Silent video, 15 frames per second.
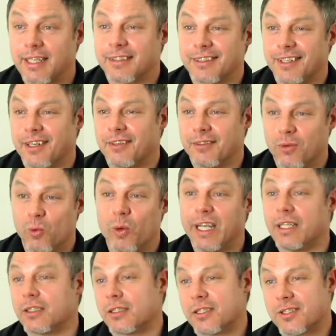that, you know,
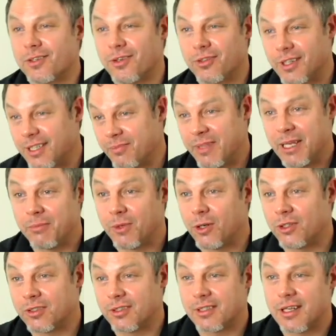wield the sword that mere
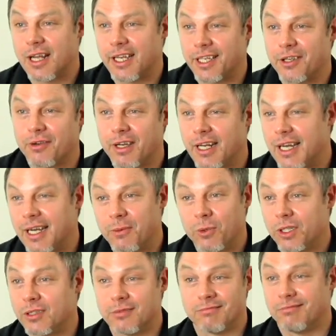mortals like you and I
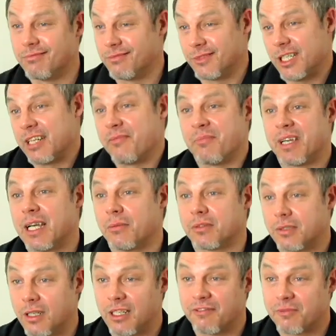would not even be
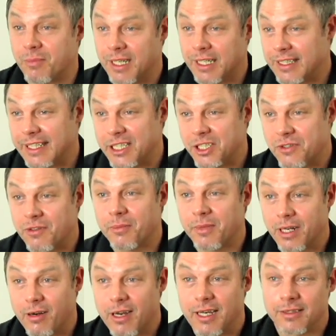able to lift but an inch from
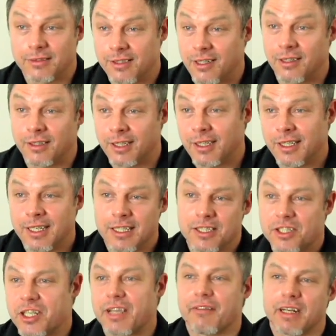the ground. So
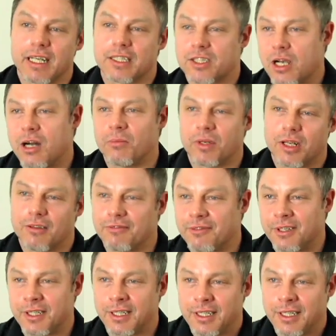just to give an example of